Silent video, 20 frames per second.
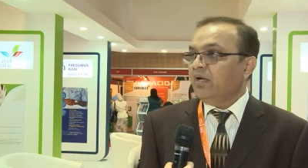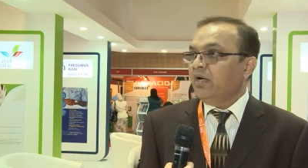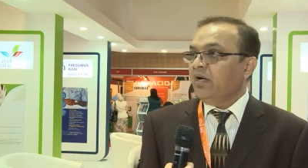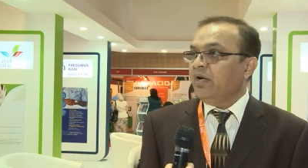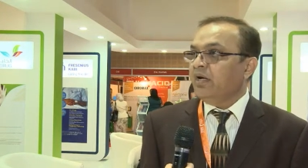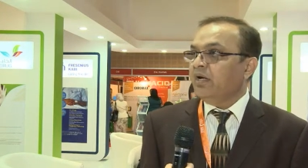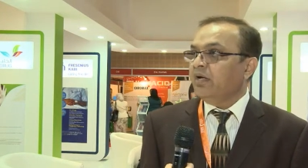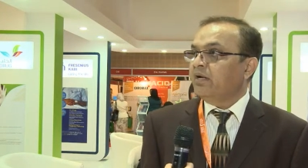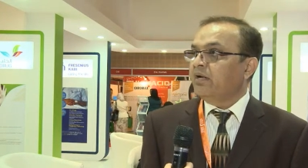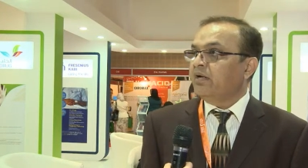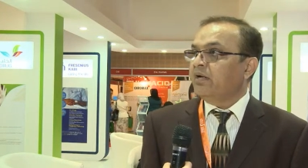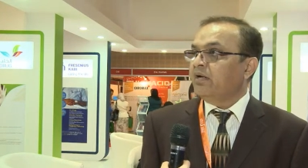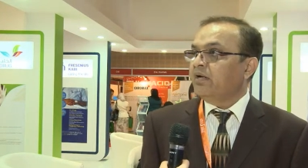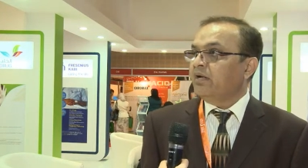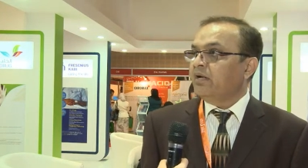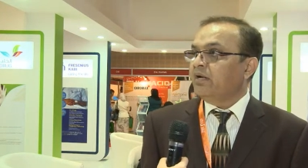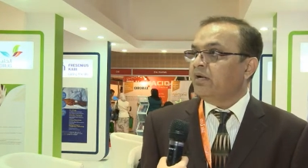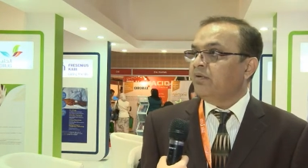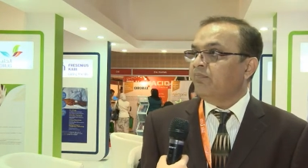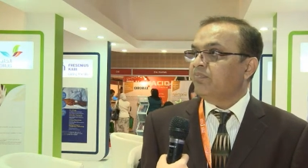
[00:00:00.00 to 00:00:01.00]
And
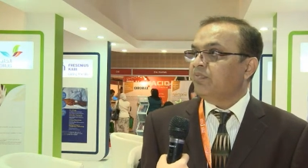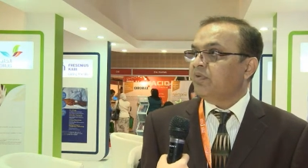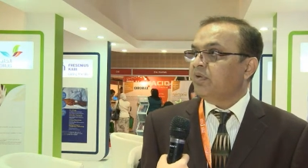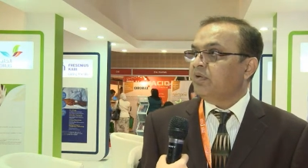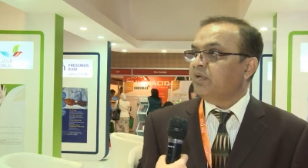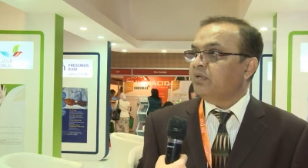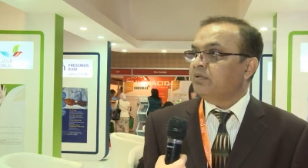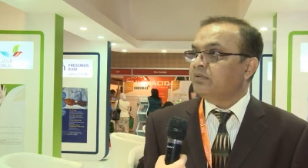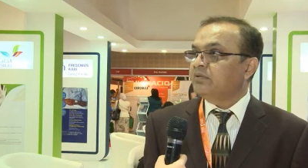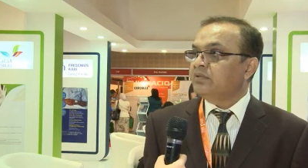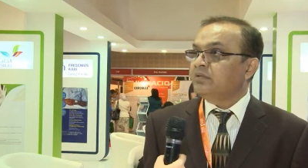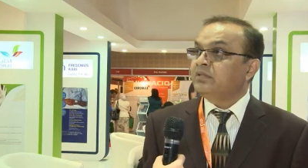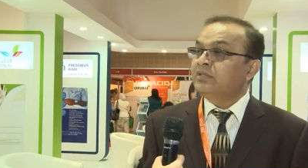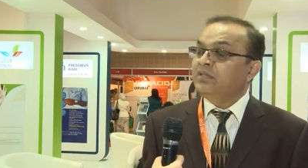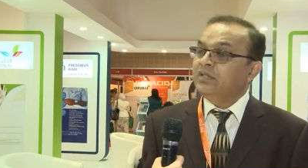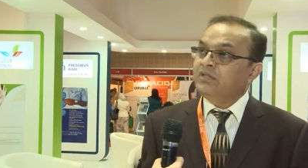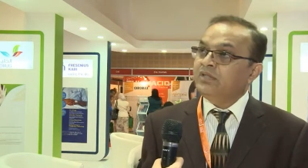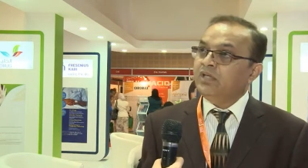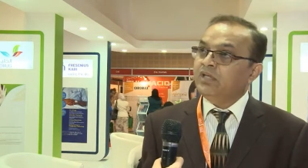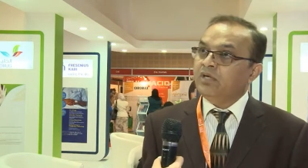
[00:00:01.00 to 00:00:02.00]

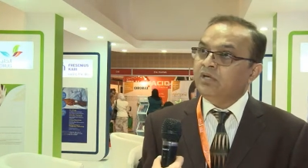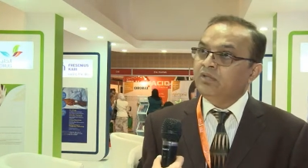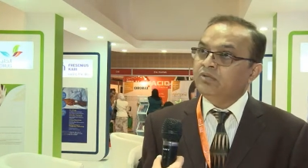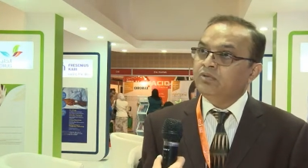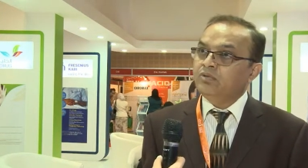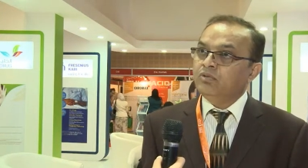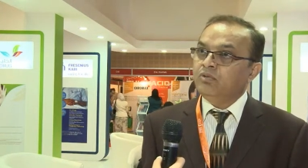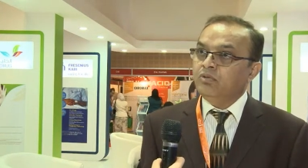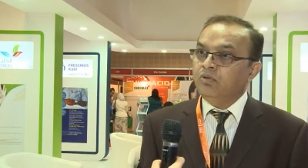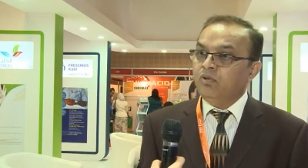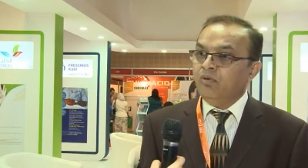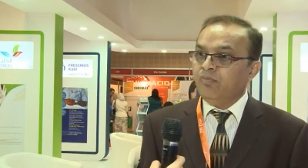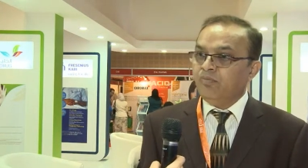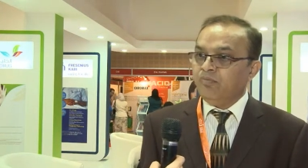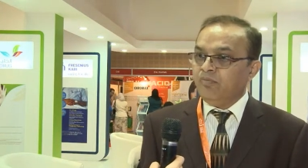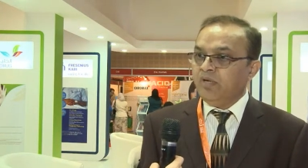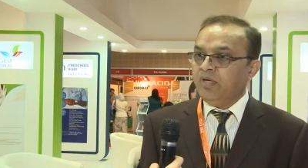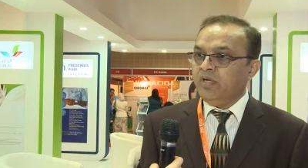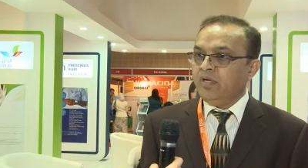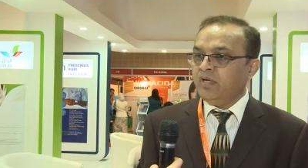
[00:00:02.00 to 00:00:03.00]
this year also
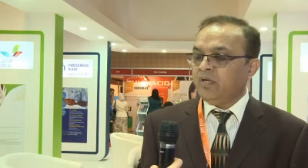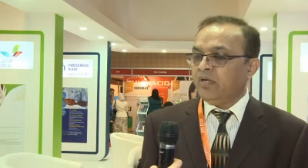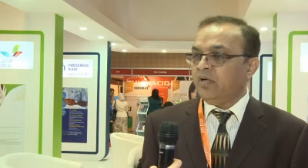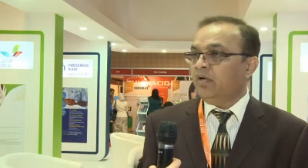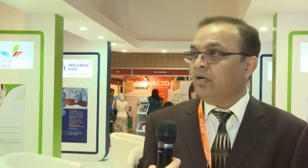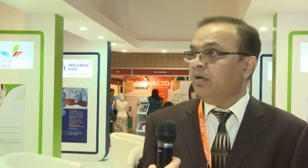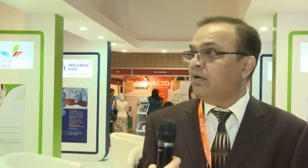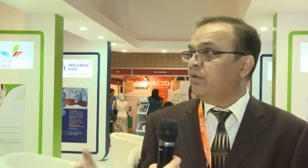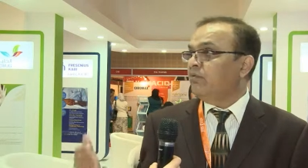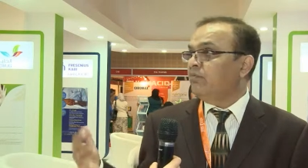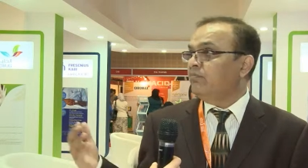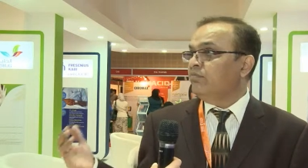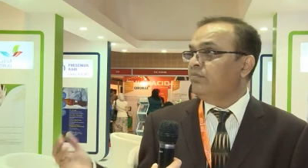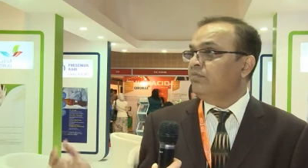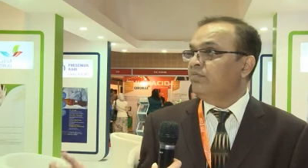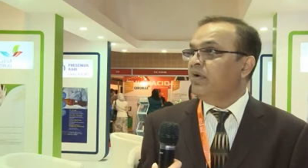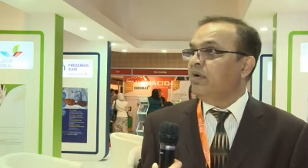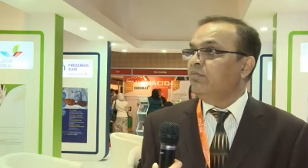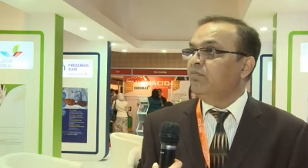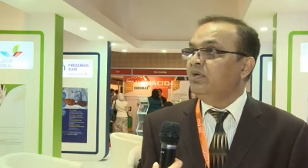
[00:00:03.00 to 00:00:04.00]
we
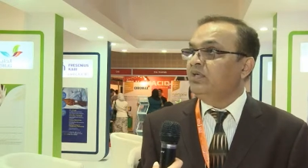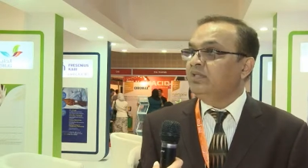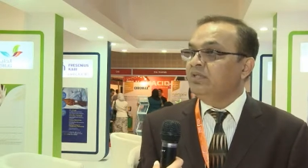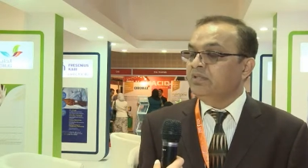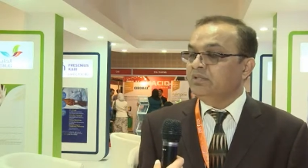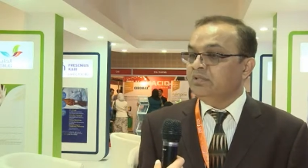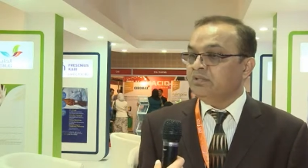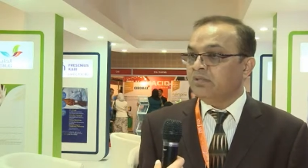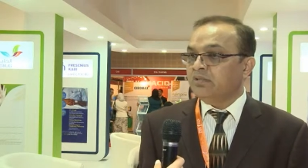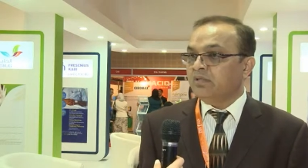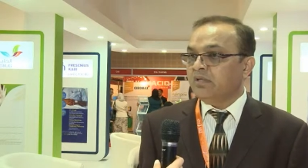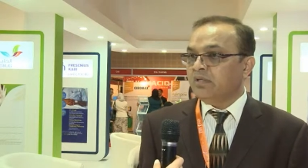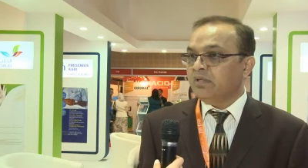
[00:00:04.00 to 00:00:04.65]
have built this